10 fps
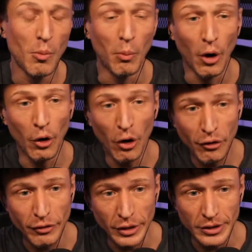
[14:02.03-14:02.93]

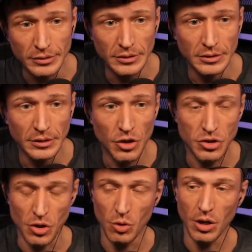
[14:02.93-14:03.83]
Moreover,
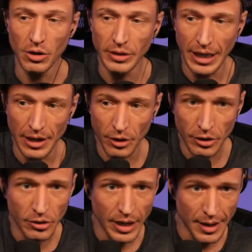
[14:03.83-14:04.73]
so-called
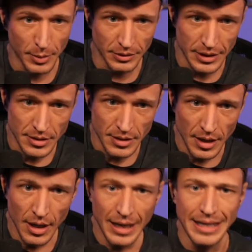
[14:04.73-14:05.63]
anarcho-capitalists
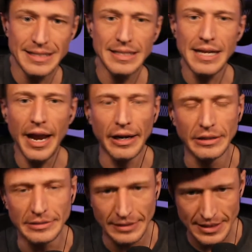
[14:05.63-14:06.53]
is
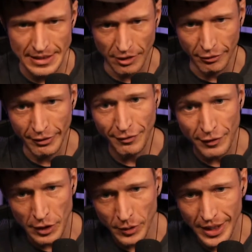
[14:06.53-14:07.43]
inherently
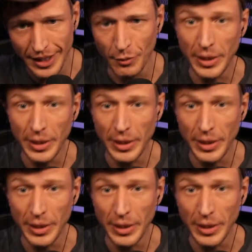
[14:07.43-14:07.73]
self-refuting.